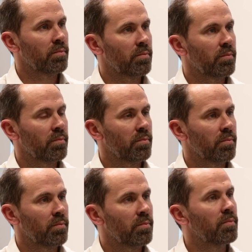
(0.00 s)
than on the other
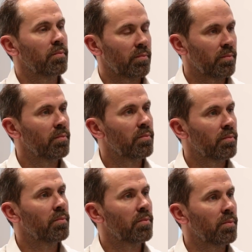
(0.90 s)
side. It's always very
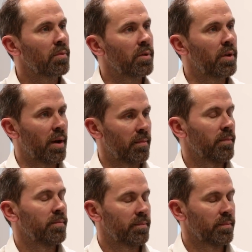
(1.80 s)
important to
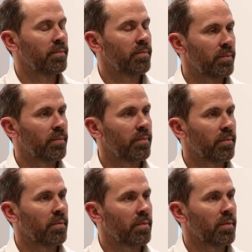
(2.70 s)
check both sides. And